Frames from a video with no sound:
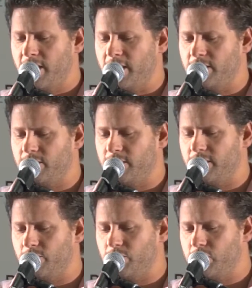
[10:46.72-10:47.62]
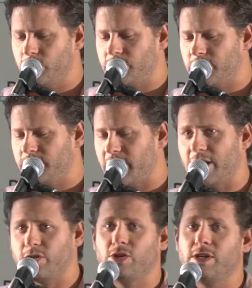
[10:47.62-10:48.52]
And it reduces
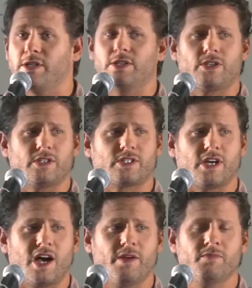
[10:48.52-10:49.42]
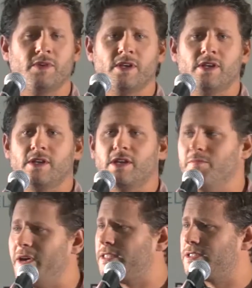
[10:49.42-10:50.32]
our due diligence time
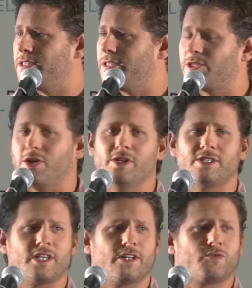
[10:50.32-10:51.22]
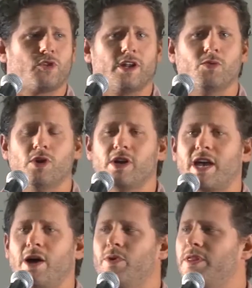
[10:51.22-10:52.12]
immensely. So instead of trying to
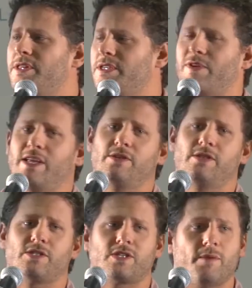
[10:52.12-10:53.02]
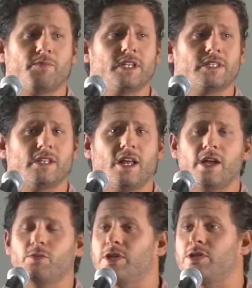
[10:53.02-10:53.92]
work out whether this, value, this company is
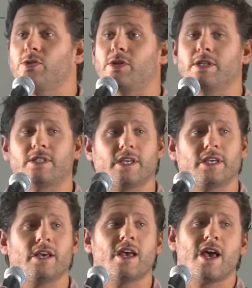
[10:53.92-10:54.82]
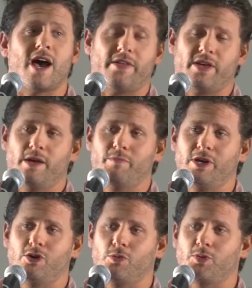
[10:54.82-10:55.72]
aligned, we just look and see are they a
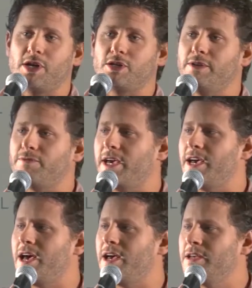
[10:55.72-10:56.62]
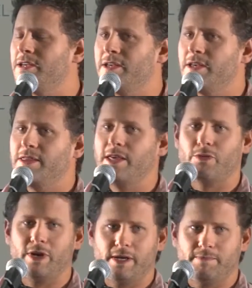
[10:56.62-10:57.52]
B Corporation? If they are,
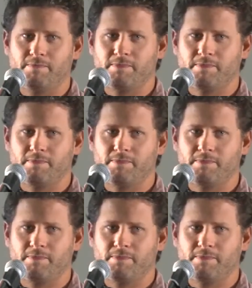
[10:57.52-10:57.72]
they're in.